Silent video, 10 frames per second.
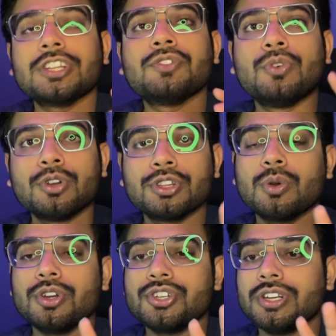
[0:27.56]
the fourth
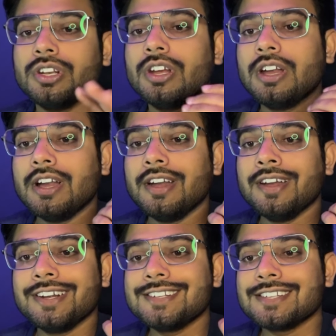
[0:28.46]
question,
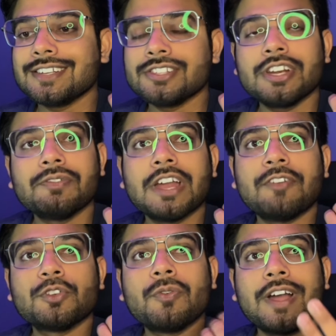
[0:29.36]
here it says that we
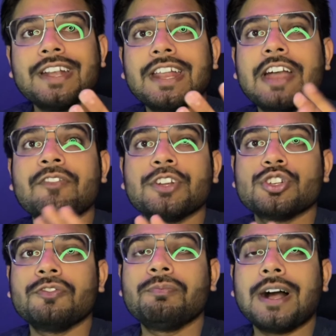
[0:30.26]
have to find average
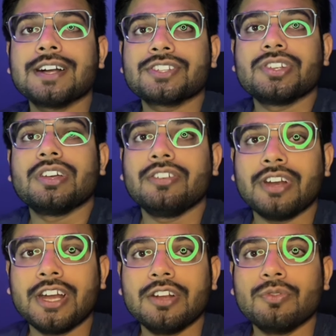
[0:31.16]
of marks,
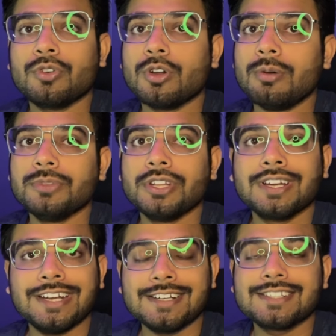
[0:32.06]
right, from the
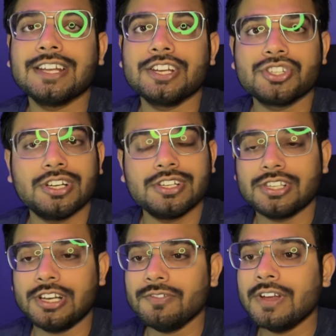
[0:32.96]
grades collection
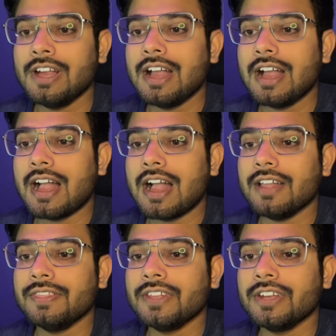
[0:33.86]
itself.
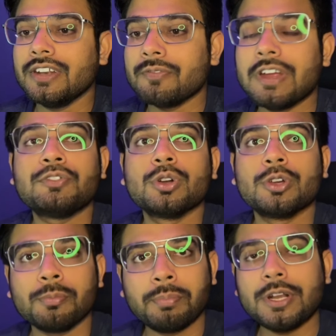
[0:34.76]
And then we have to
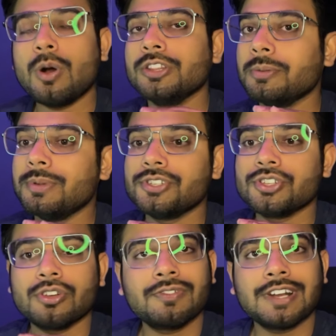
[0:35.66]
group it on the
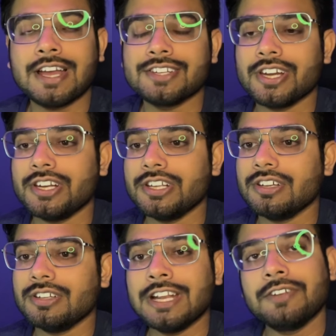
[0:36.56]
basis of class ID
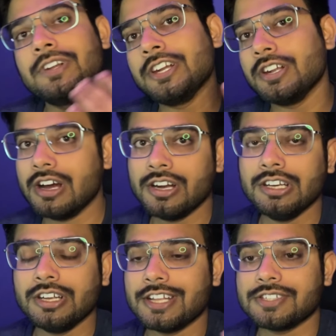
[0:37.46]
that we did
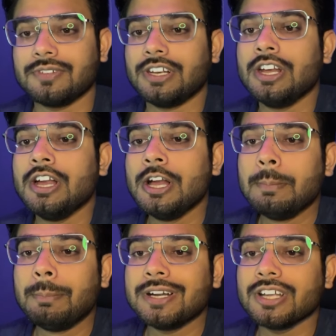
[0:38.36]
earlier as well.
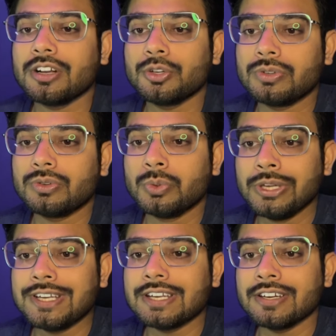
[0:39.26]
But the
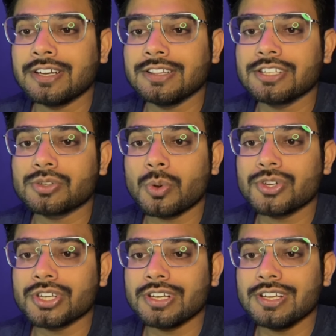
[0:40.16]
tweak here in this
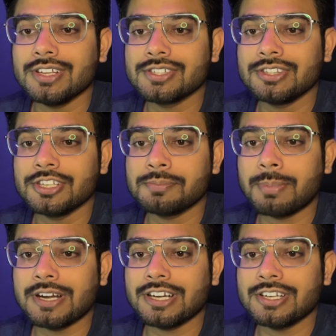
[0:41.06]
question is this
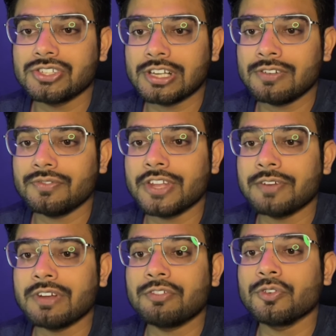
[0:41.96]
part itself, that
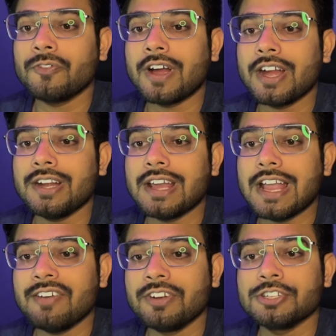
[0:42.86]
we have to find
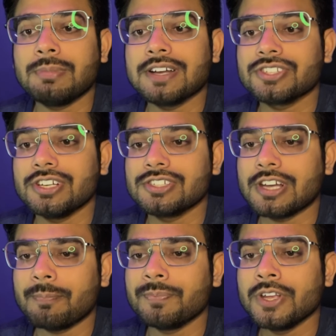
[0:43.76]
average marks in
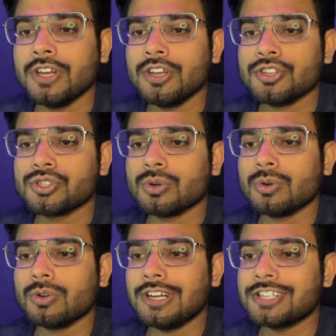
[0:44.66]
exam. So
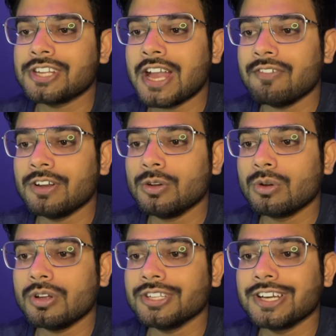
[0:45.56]
let's have a look
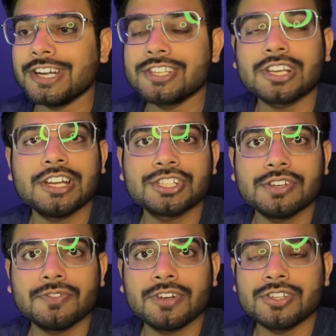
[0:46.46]
on the grades collection
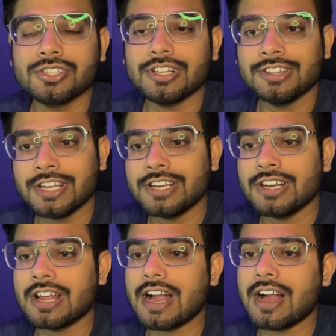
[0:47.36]
first.
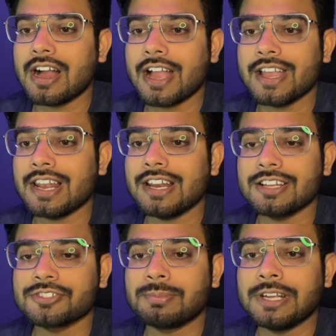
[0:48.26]
Then I'll
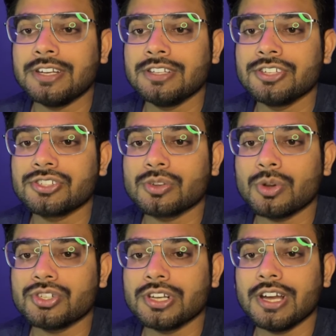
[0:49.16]
explain this
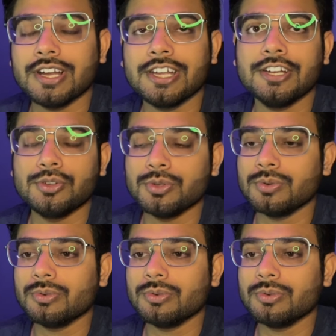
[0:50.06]
question again to you,